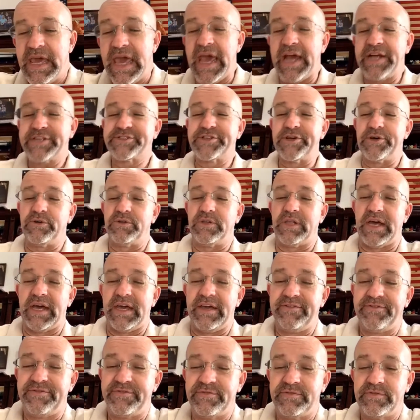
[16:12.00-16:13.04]

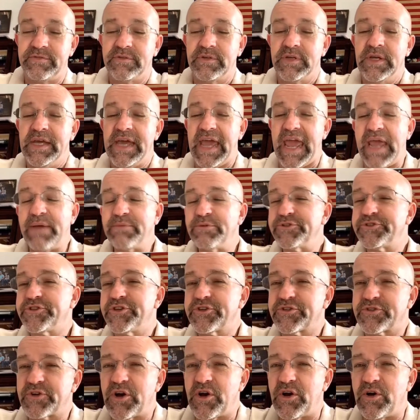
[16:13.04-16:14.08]
Ectolife, able to
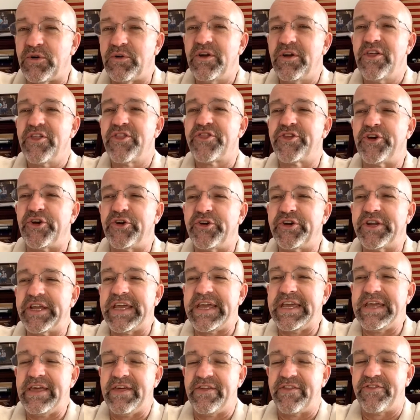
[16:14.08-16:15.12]
grow
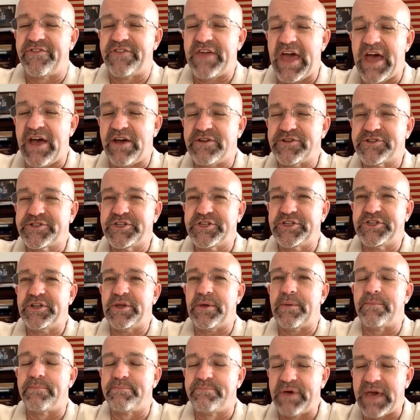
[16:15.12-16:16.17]
30,000
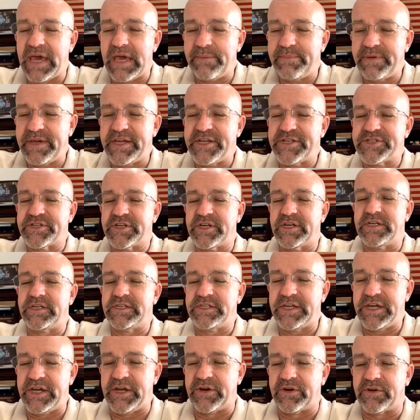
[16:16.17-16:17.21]
babies a
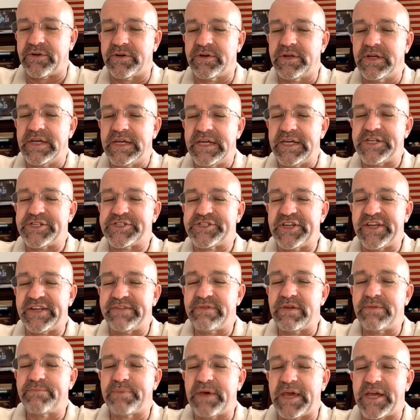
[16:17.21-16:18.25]
year, is said to
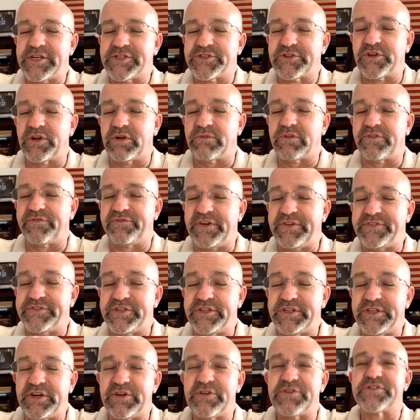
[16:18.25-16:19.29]
be based on over
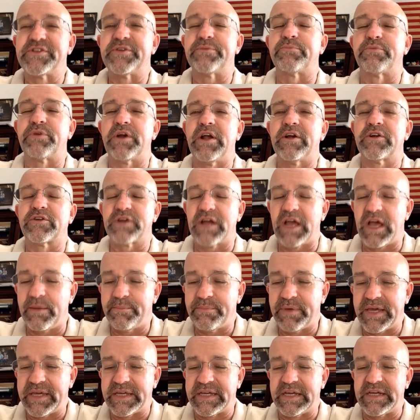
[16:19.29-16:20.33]
50 years of
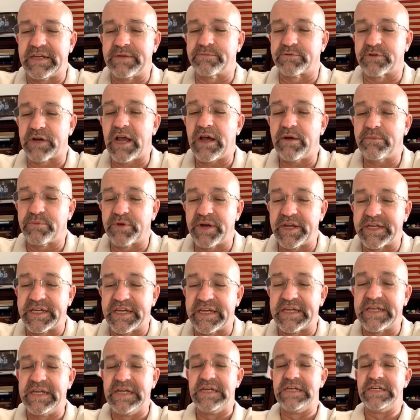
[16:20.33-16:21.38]

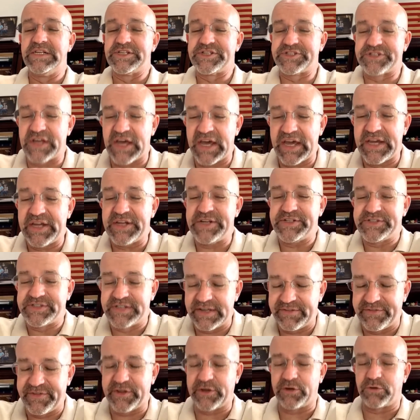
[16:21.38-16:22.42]
groundbreaking
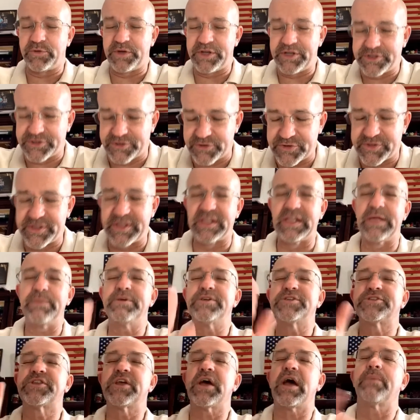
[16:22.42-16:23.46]
scientific research. Now, let
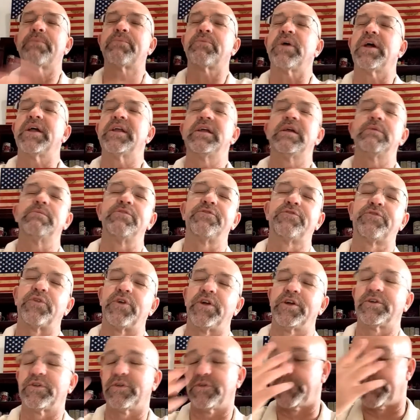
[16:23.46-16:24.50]
me stop right here
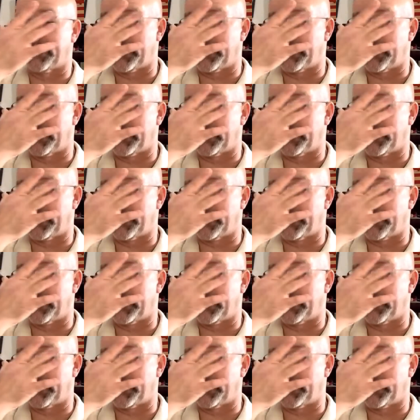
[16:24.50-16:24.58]
before I go